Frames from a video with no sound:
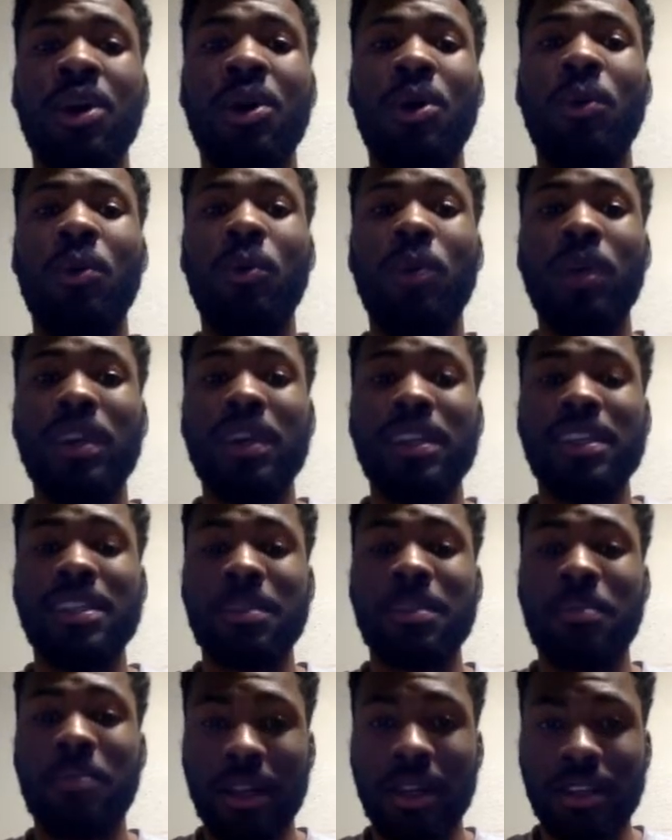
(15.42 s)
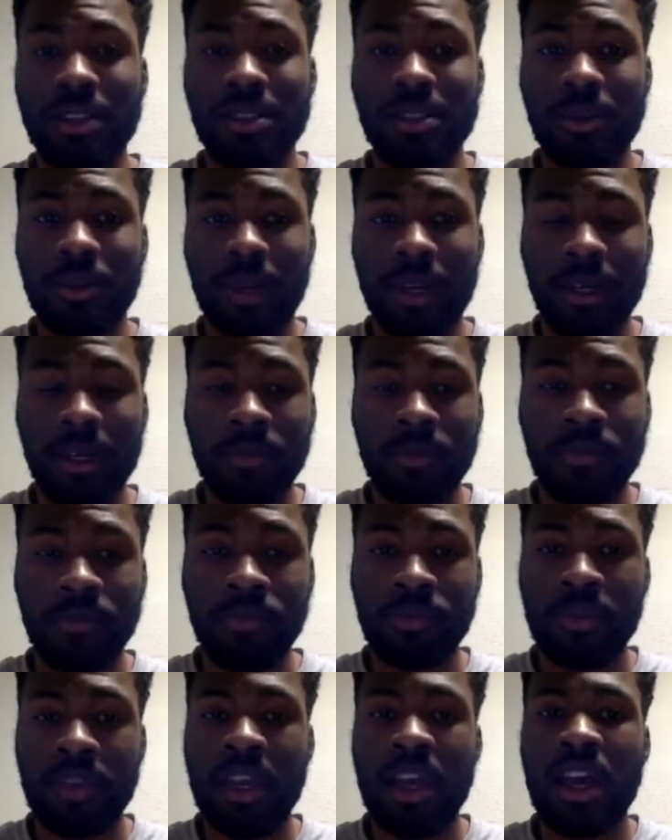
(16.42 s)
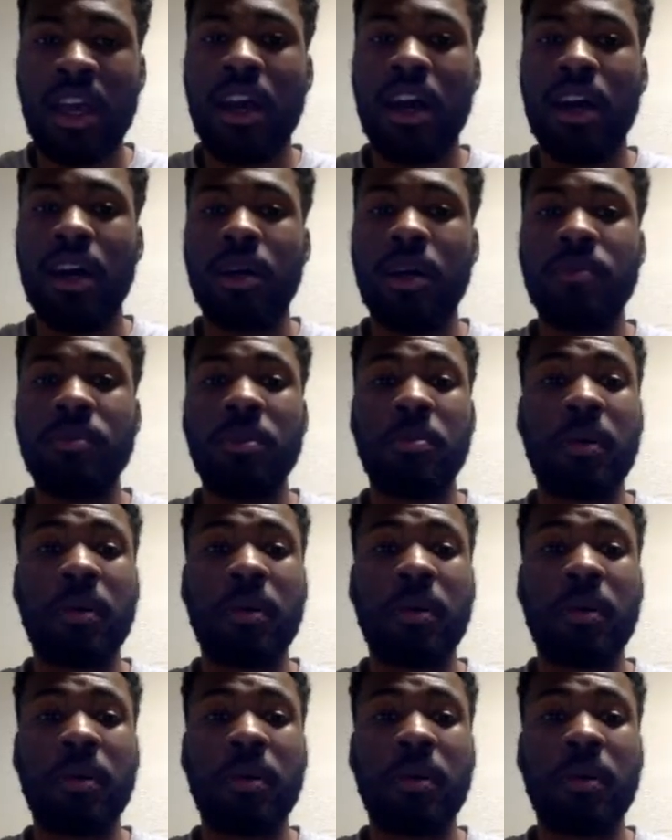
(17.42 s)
what is a Punnett square? The